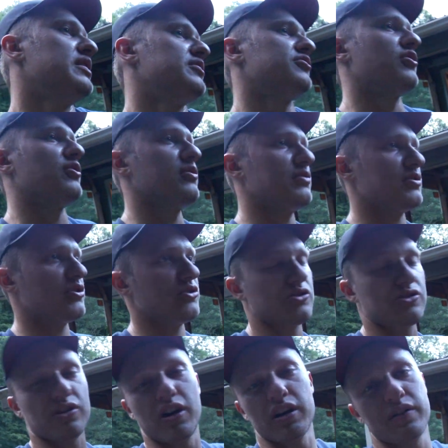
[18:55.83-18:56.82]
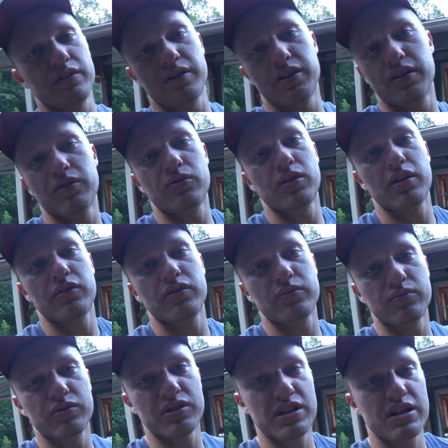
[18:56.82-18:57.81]
Charles' truck, you know, one of
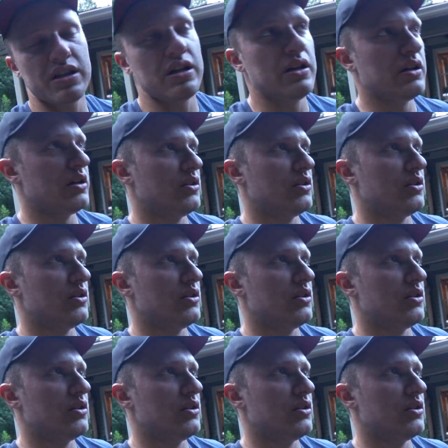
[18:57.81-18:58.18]
them was,